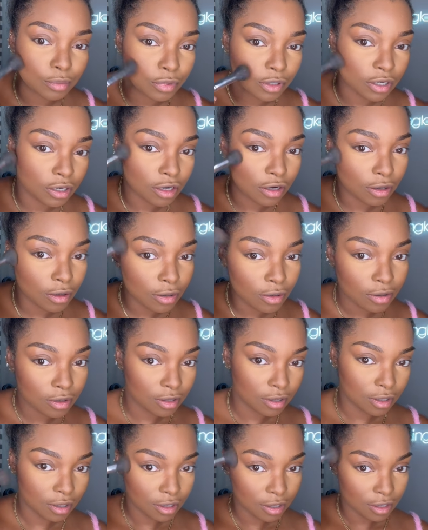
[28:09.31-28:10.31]
bro.
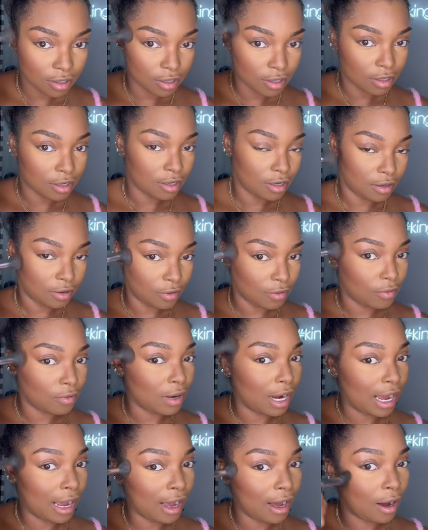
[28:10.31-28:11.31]

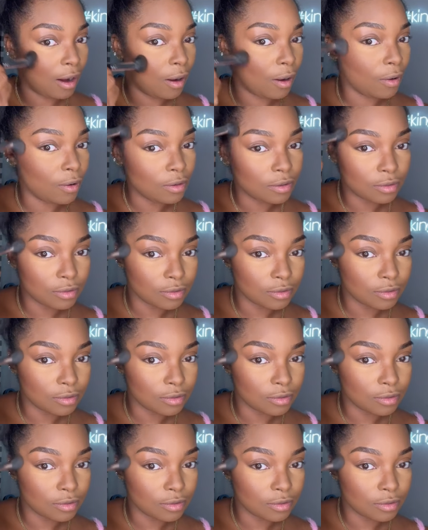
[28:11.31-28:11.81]
Wow.